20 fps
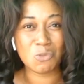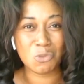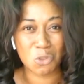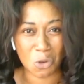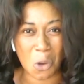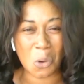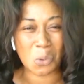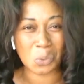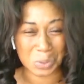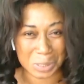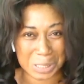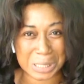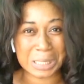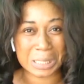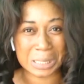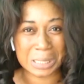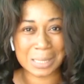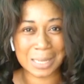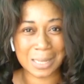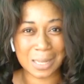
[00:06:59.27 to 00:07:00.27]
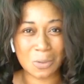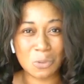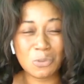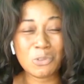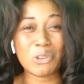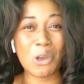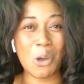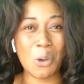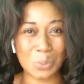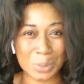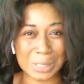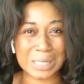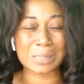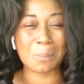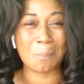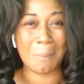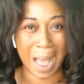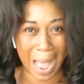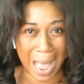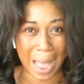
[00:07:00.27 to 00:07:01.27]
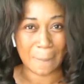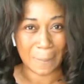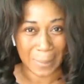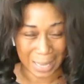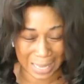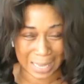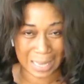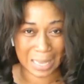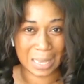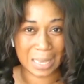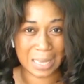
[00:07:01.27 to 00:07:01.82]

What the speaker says: Jones, mammy.